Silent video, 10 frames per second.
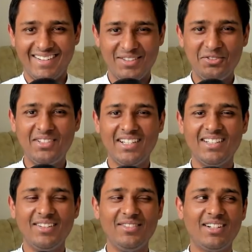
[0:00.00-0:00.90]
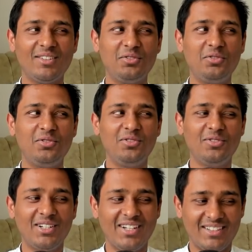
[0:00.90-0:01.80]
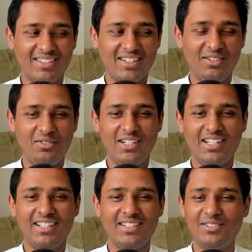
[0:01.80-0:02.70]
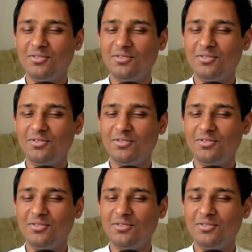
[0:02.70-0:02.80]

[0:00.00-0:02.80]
Don't tell them that, oh, you are a rascal, you are taking this.